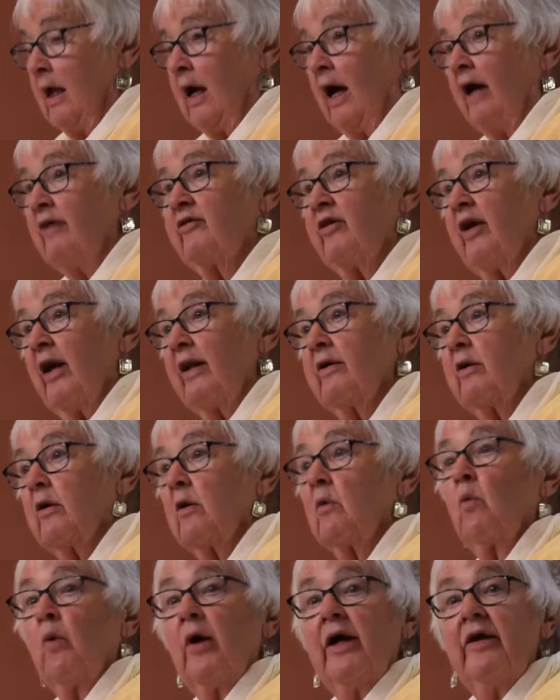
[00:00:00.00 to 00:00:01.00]
a
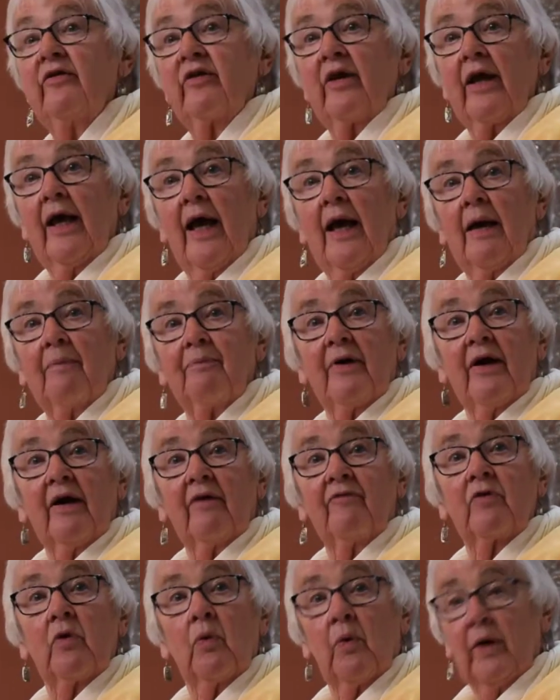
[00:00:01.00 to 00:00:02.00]
gender wage gap
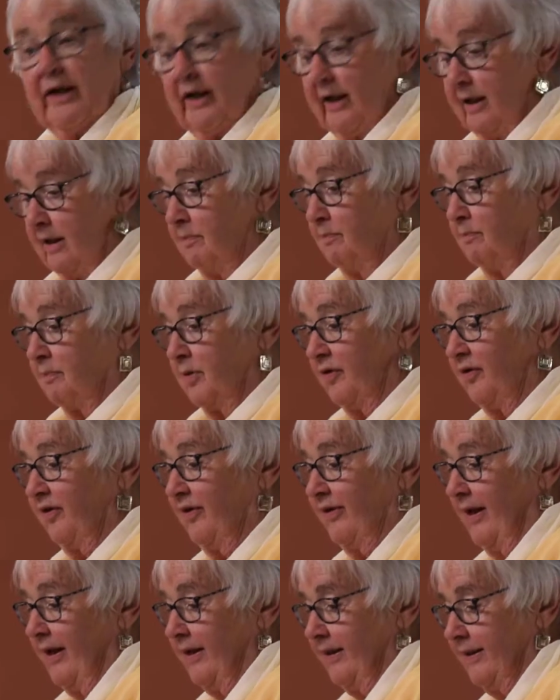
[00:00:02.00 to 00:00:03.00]
of
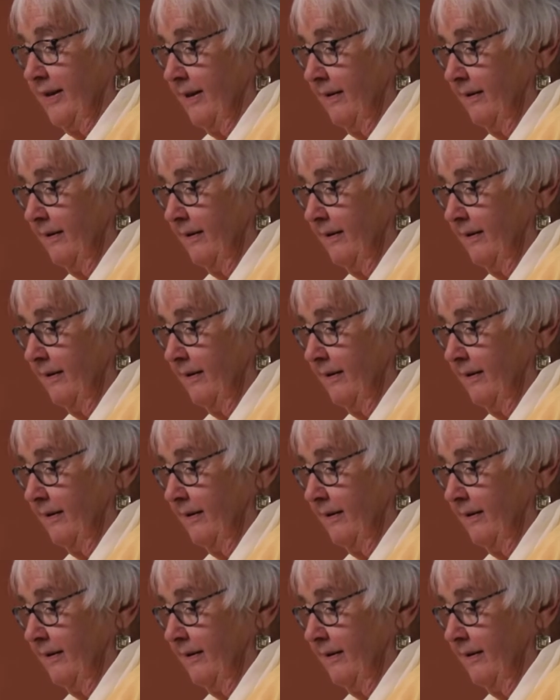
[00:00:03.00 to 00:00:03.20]
20%.